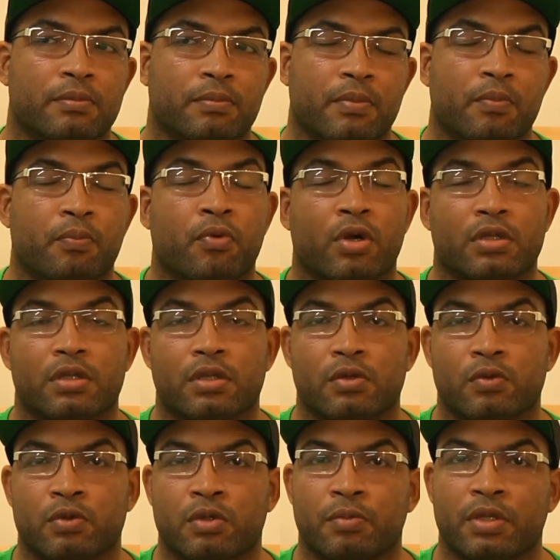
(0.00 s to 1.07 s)

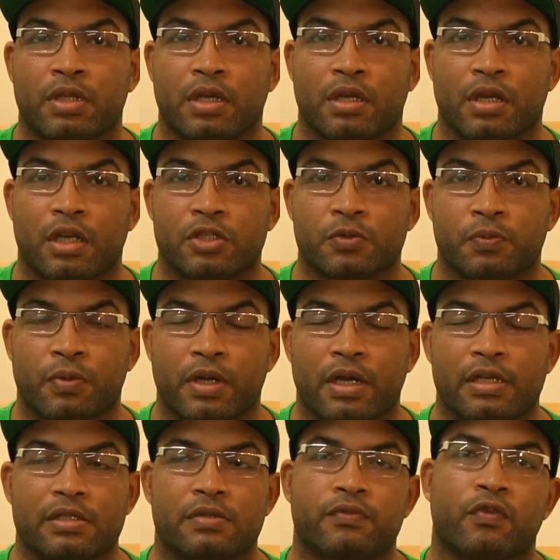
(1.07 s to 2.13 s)
important would be the cash
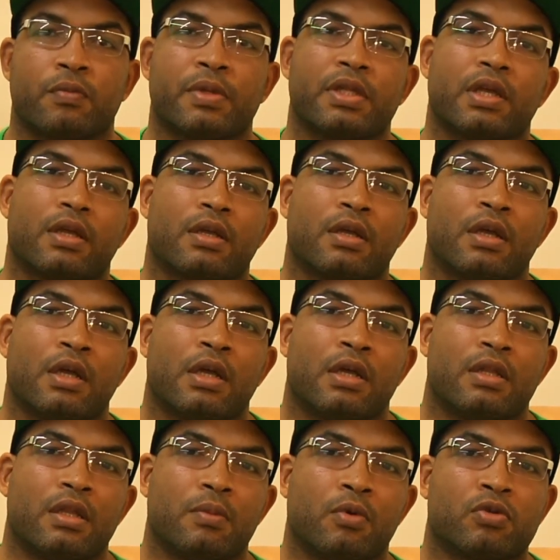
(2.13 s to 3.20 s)
prize. For me,
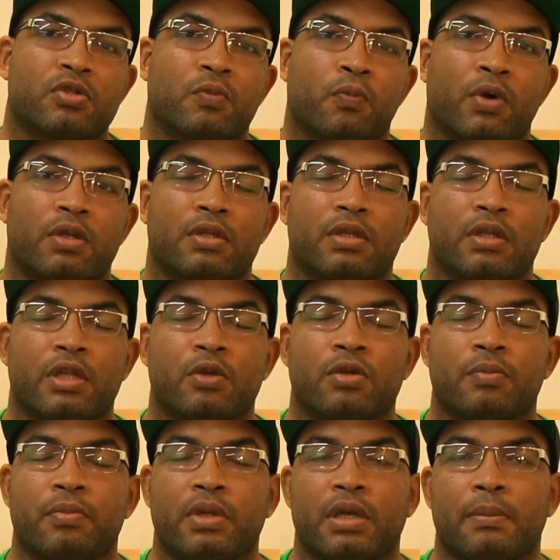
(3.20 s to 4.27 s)
the most important thing would be